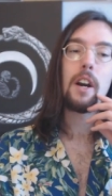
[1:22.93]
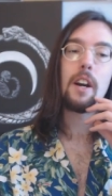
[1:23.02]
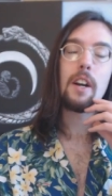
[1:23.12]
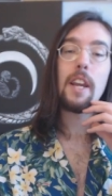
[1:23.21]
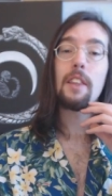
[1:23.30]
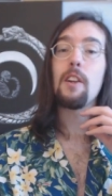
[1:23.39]

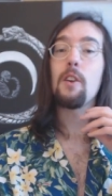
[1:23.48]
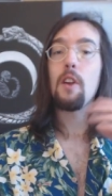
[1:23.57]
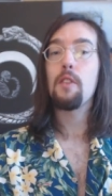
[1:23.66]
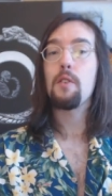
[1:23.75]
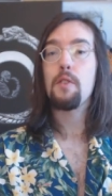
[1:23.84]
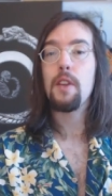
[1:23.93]
Uh, and there are
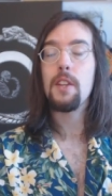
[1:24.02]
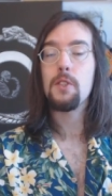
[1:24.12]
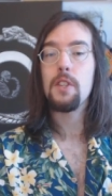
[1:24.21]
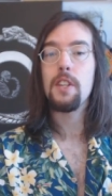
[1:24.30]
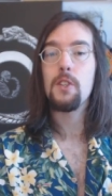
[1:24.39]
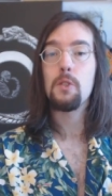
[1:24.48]
other
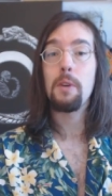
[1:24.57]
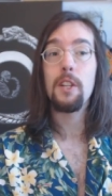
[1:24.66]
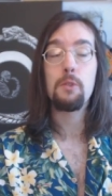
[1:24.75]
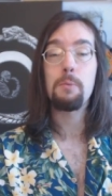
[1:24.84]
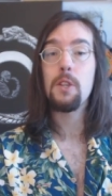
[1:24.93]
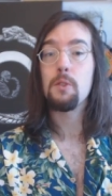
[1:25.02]
things in it as well.
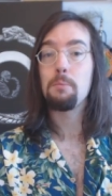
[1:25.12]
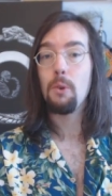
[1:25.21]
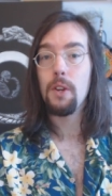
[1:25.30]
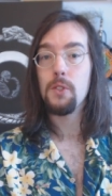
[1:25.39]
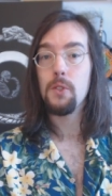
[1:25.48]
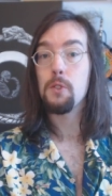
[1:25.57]
It speaks of
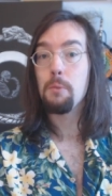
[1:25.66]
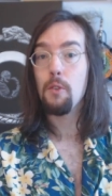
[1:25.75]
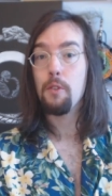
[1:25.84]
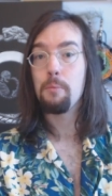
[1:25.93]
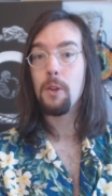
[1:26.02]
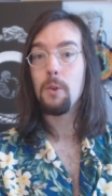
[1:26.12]
poisons,
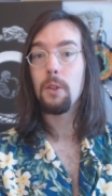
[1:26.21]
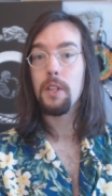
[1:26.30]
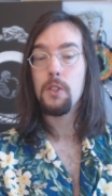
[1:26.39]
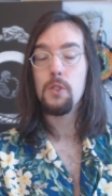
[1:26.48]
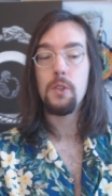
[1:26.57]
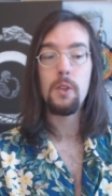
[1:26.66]
both mineral
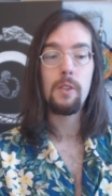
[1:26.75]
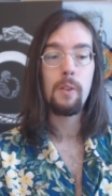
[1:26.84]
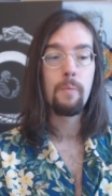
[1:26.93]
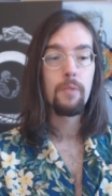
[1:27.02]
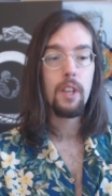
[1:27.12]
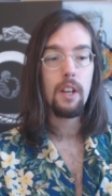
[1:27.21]
and
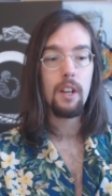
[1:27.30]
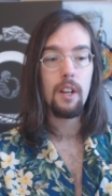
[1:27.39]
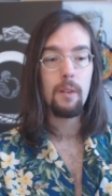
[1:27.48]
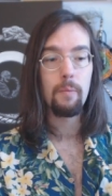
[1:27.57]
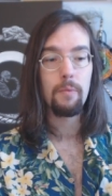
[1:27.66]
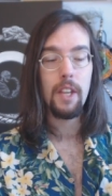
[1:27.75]
external.
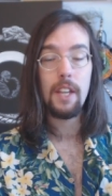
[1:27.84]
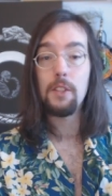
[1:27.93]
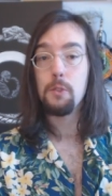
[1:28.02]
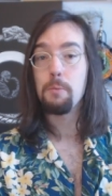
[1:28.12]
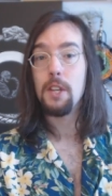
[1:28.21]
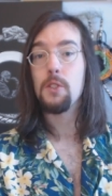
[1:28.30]
Um,
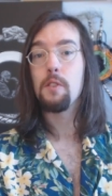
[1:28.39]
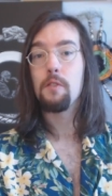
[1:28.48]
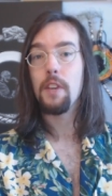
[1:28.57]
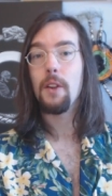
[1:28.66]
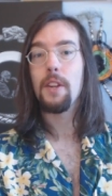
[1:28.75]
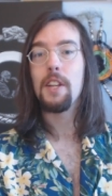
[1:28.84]
it speaks of
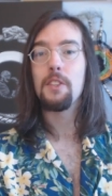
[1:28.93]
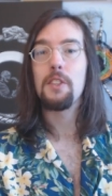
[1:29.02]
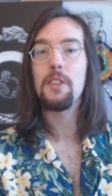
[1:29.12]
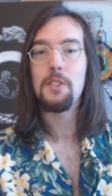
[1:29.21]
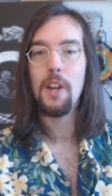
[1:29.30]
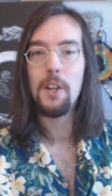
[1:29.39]
very.
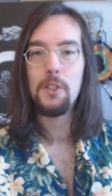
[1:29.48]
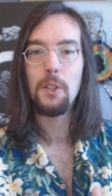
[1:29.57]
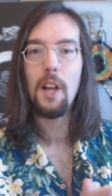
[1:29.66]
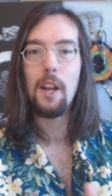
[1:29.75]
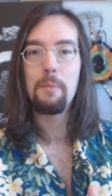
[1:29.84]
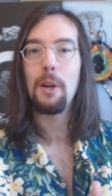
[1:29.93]
It, it, talks a
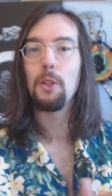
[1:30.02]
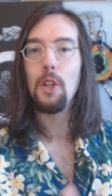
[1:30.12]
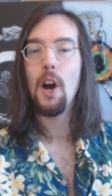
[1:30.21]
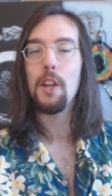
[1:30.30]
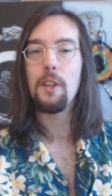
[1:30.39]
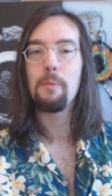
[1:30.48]
lot about
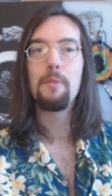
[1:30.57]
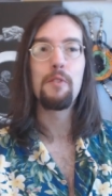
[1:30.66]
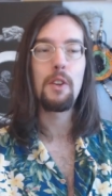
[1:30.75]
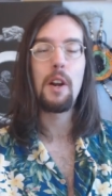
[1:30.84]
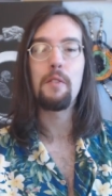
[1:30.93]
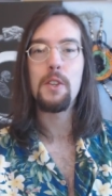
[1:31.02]
laudanum
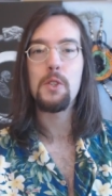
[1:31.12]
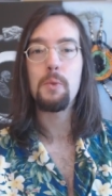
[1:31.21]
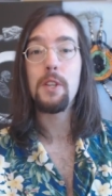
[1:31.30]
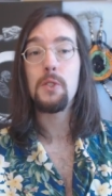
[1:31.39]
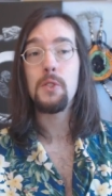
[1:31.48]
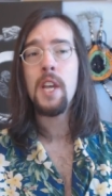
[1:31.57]
for obvious
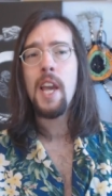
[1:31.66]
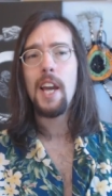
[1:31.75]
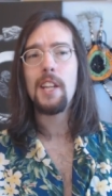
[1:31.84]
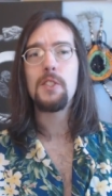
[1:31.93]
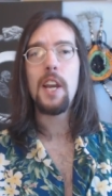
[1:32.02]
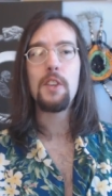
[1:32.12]
reasons,
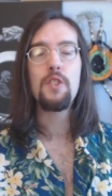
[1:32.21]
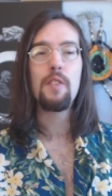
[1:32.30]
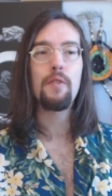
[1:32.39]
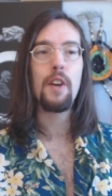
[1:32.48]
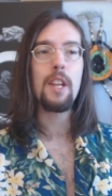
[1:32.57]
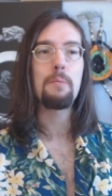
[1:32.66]
and it's actually
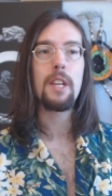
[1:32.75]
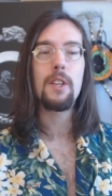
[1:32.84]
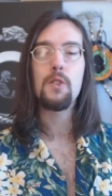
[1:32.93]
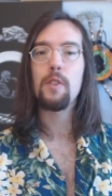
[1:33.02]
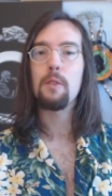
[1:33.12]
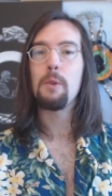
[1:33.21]
funny
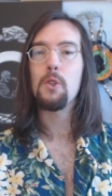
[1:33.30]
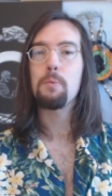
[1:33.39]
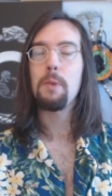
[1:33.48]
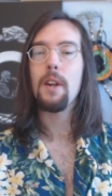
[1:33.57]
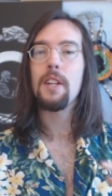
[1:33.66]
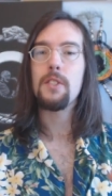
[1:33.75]
because for the
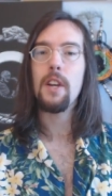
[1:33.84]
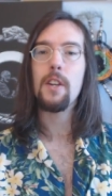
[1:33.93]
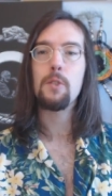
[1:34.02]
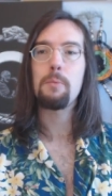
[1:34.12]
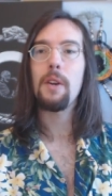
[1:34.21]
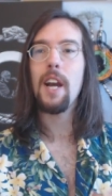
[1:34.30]
most part, it
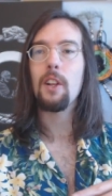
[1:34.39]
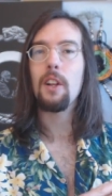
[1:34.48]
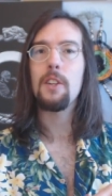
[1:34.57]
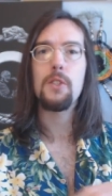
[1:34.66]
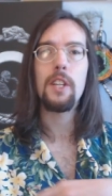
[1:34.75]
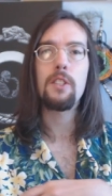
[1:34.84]
talks about
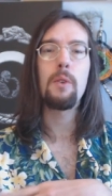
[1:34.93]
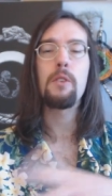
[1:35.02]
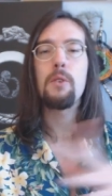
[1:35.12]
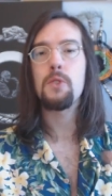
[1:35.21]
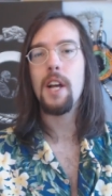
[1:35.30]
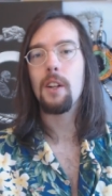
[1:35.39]
alcohol. It's like don't
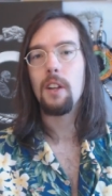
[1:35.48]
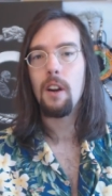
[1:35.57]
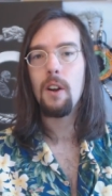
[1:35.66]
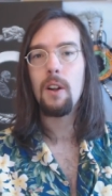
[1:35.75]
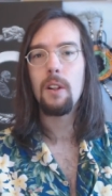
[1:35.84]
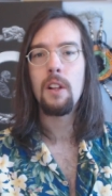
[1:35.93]
use
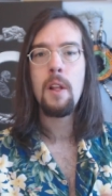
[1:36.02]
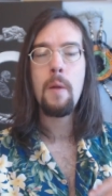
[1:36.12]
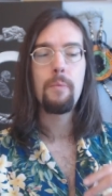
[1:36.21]
alcohol